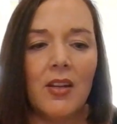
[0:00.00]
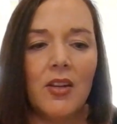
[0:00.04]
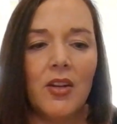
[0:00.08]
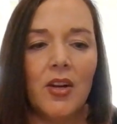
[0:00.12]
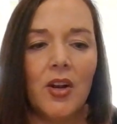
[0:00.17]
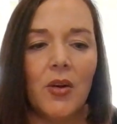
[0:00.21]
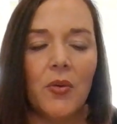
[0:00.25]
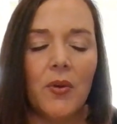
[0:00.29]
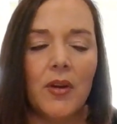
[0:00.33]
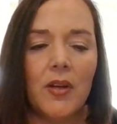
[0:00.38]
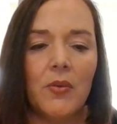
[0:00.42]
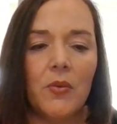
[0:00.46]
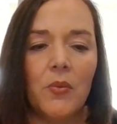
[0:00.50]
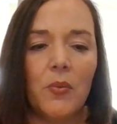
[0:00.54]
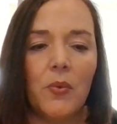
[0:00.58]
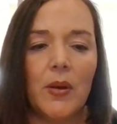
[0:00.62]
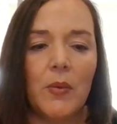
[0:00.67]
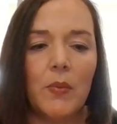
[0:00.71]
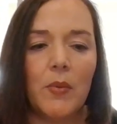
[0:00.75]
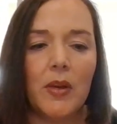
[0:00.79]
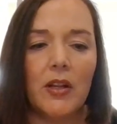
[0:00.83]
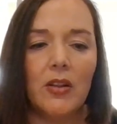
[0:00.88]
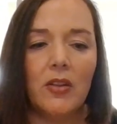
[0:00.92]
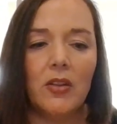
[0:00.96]
you know, when,
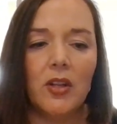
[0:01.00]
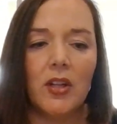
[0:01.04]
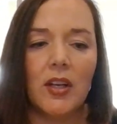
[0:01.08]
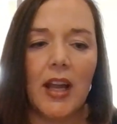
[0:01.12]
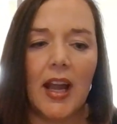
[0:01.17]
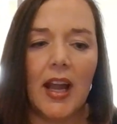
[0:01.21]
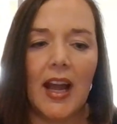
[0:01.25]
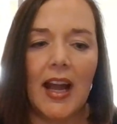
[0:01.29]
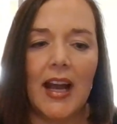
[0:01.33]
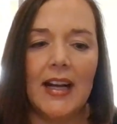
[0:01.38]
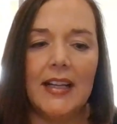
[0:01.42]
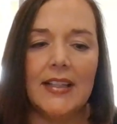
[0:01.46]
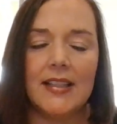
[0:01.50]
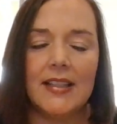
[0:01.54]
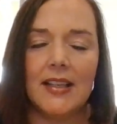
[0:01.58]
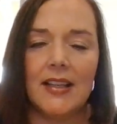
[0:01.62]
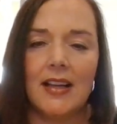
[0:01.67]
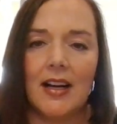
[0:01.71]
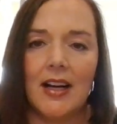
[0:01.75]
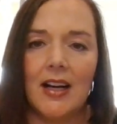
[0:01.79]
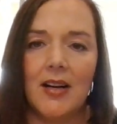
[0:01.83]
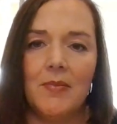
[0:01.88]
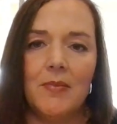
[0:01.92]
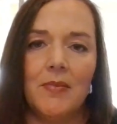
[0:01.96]
when we look at
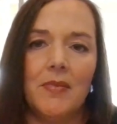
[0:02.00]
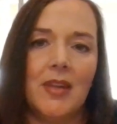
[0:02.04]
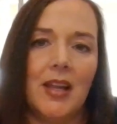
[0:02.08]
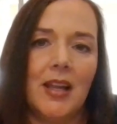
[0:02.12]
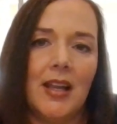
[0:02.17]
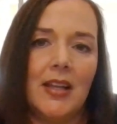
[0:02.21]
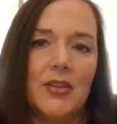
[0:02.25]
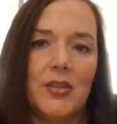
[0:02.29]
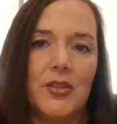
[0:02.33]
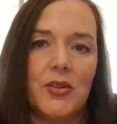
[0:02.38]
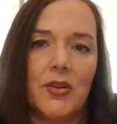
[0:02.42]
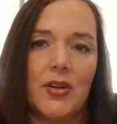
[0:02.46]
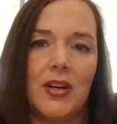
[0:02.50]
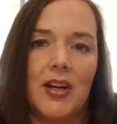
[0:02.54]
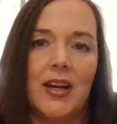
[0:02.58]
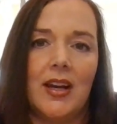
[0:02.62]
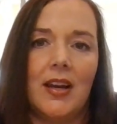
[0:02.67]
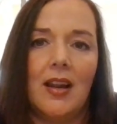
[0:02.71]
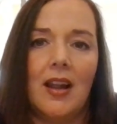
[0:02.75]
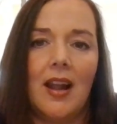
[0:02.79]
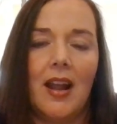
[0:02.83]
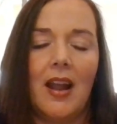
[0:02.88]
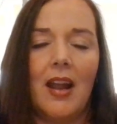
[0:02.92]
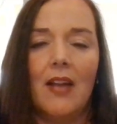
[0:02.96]
um,
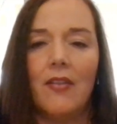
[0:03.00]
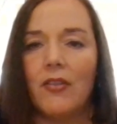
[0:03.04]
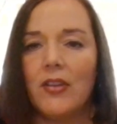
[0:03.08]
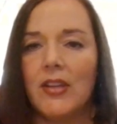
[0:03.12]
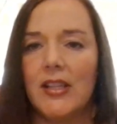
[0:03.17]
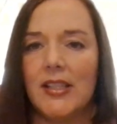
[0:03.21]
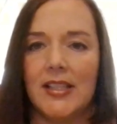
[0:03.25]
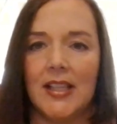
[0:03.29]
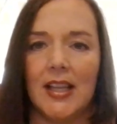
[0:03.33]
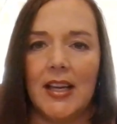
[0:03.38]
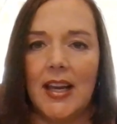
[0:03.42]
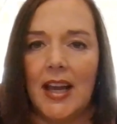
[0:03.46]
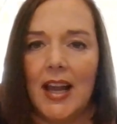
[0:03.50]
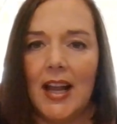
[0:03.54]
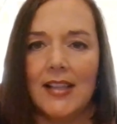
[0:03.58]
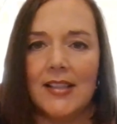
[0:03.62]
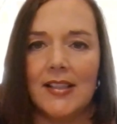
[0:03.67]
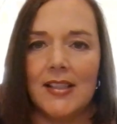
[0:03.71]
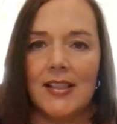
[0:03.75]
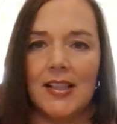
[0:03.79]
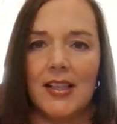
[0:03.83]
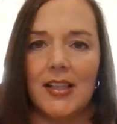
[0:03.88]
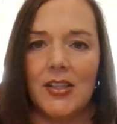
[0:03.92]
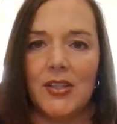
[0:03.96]
history, every city
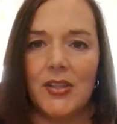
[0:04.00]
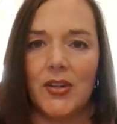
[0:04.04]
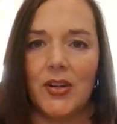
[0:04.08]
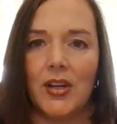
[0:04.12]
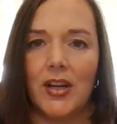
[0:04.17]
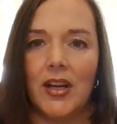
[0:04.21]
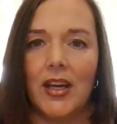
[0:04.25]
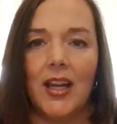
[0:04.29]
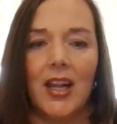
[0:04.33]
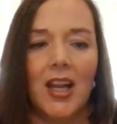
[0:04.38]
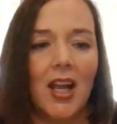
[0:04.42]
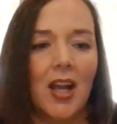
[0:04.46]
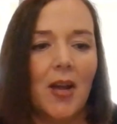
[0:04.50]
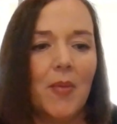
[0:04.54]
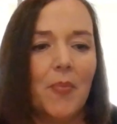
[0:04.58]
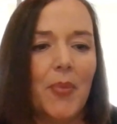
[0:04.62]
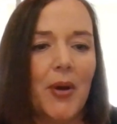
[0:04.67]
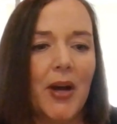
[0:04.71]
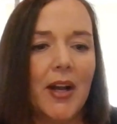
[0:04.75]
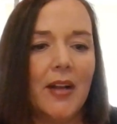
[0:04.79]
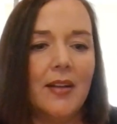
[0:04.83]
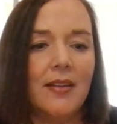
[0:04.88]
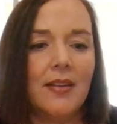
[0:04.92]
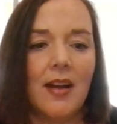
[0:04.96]
has its history,
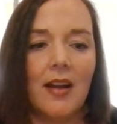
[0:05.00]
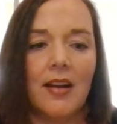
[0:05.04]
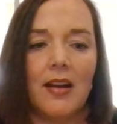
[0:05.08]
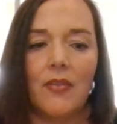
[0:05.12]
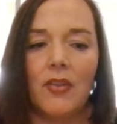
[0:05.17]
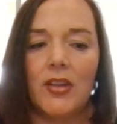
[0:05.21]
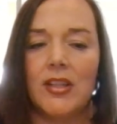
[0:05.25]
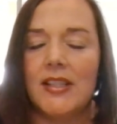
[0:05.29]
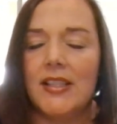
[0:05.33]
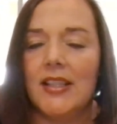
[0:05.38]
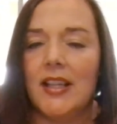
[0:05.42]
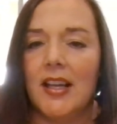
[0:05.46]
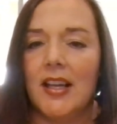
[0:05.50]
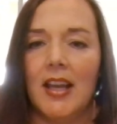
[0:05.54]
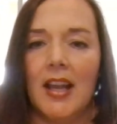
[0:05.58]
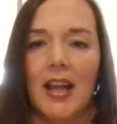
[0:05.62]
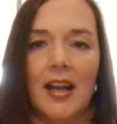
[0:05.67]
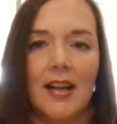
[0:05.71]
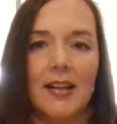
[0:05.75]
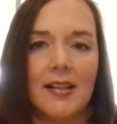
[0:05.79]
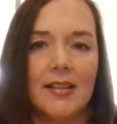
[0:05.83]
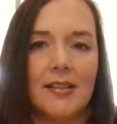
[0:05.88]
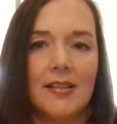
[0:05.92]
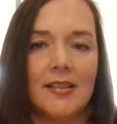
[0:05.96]
but not every city
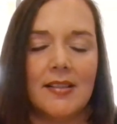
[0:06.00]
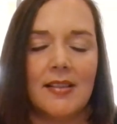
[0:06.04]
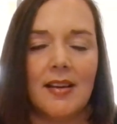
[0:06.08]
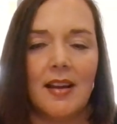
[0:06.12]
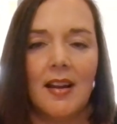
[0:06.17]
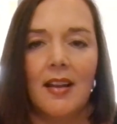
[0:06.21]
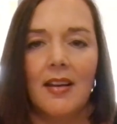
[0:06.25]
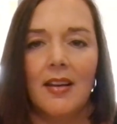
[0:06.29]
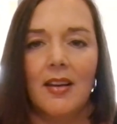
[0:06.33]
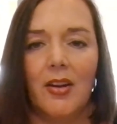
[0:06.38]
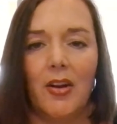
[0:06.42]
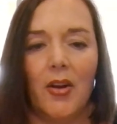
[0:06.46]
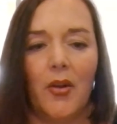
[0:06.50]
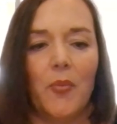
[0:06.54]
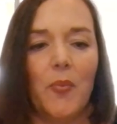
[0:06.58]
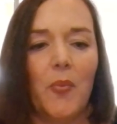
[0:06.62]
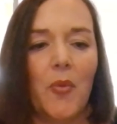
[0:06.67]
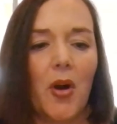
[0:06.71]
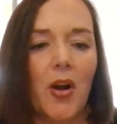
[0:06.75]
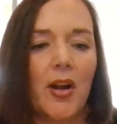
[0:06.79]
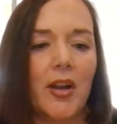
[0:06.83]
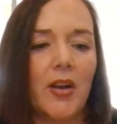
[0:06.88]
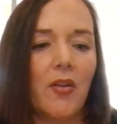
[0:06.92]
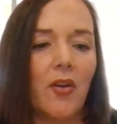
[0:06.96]
has, you know,
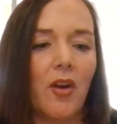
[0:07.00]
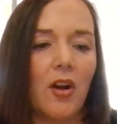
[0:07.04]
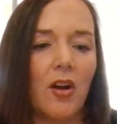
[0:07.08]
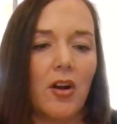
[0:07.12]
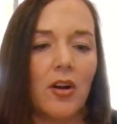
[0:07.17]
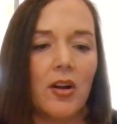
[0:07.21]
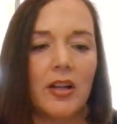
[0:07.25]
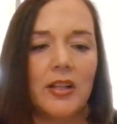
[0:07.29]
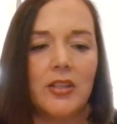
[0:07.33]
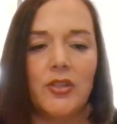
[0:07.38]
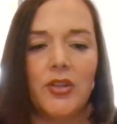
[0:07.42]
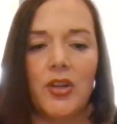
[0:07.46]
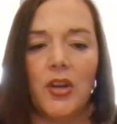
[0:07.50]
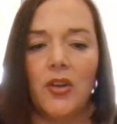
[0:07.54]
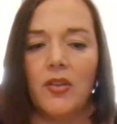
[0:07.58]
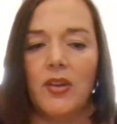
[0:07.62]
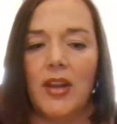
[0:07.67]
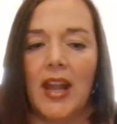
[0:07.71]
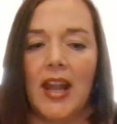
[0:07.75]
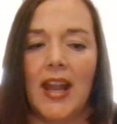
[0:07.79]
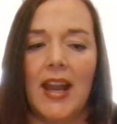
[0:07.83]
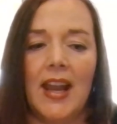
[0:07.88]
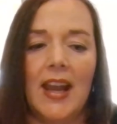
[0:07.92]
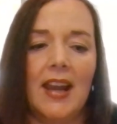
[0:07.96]
Mardi Gras and Joe
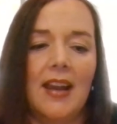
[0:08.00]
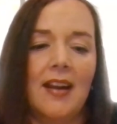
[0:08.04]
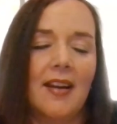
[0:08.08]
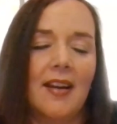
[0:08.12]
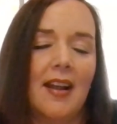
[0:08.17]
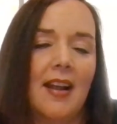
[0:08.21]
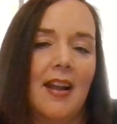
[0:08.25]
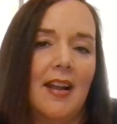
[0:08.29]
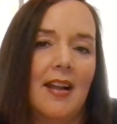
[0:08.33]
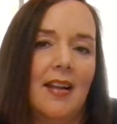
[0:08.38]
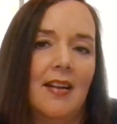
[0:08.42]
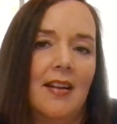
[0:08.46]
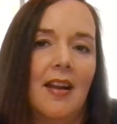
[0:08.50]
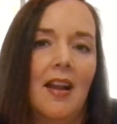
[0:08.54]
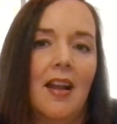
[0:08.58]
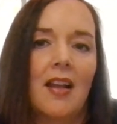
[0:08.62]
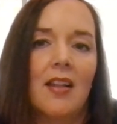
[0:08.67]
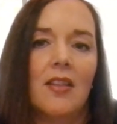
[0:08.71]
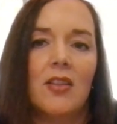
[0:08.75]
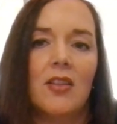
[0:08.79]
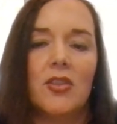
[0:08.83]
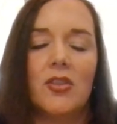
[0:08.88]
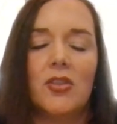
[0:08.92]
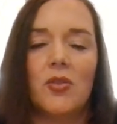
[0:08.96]
Cain and
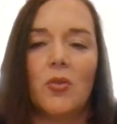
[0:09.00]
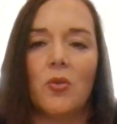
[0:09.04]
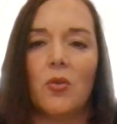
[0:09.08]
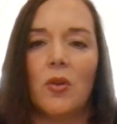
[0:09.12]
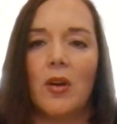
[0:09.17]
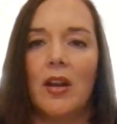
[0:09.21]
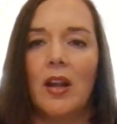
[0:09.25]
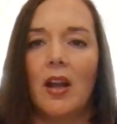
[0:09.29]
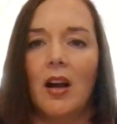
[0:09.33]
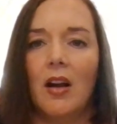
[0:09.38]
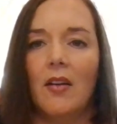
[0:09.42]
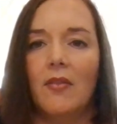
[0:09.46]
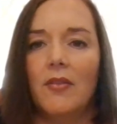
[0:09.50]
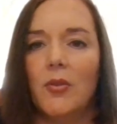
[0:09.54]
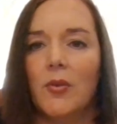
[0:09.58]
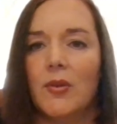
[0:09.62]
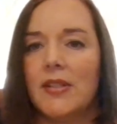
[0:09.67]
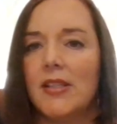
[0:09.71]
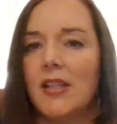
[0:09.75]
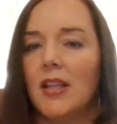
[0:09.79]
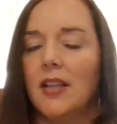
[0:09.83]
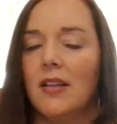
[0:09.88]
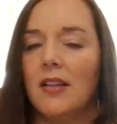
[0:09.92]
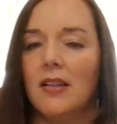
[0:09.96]
the story of the
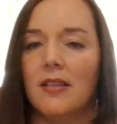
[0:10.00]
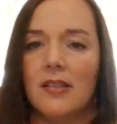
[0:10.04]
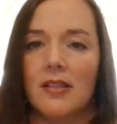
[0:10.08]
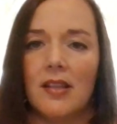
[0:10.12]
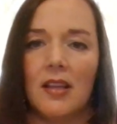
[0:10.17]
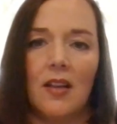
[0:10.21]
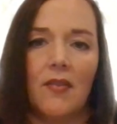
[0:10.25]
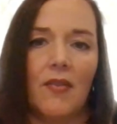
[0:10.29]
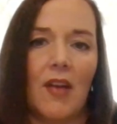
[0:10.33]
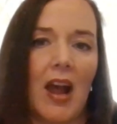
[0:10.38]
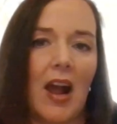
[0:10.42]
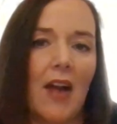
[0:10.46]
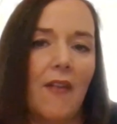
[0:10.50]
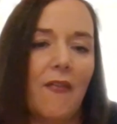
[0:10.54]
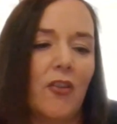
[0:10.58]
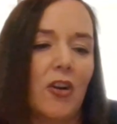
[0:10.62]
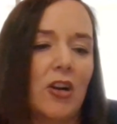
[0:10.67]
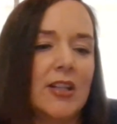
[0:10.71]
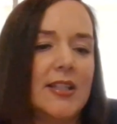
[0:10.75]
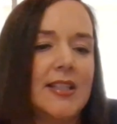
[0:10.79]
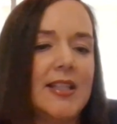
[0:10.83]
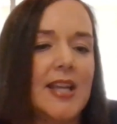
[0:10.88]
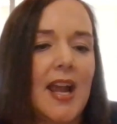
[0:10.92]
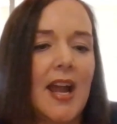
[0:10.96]
resiliency of
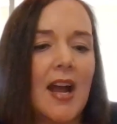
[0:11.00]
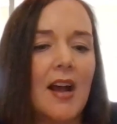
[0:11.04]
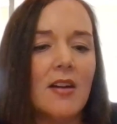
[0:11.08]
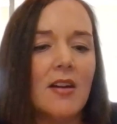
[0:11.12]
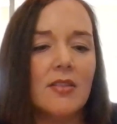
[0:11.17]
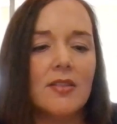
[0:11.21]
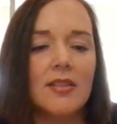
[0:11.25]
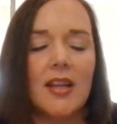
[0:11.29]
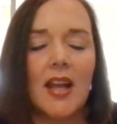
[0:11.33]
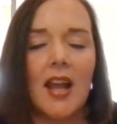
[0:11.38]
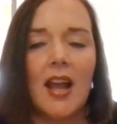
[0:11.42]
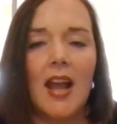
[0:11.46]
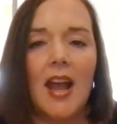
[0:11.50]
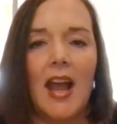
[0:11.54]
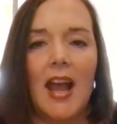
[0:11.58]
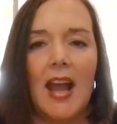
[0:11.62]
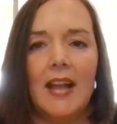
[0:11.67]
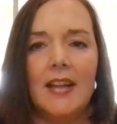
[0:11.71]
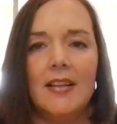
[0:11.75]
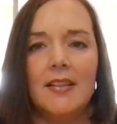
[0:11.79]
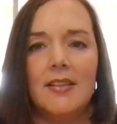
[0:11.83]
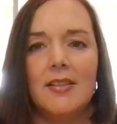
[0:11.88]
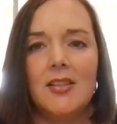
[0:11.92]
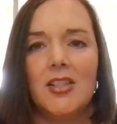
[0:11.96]
Africa Town
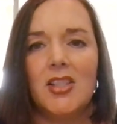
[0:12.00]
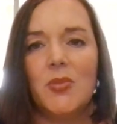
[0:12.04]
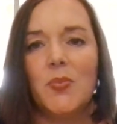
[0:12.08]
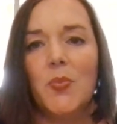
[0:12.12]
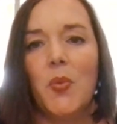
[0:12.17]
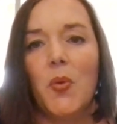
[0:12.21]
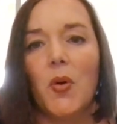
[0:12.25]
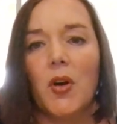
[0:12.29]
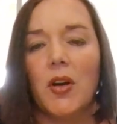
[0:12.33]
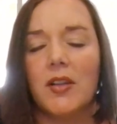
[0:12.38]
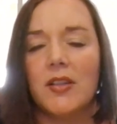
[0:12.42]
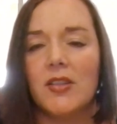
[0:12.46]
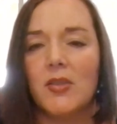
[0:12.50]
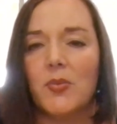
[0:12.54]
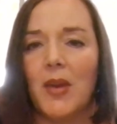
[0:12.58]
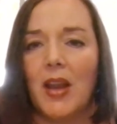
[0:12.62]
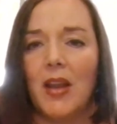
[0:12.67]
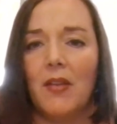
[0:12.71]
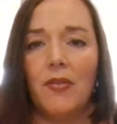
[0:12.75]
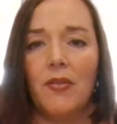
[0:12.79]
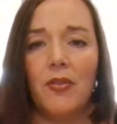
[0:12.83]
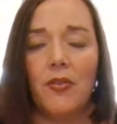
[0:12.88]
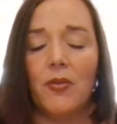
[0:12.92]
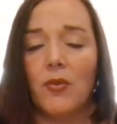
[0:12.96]
and sports. We
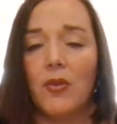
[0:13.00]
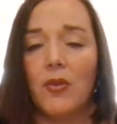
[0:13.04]
have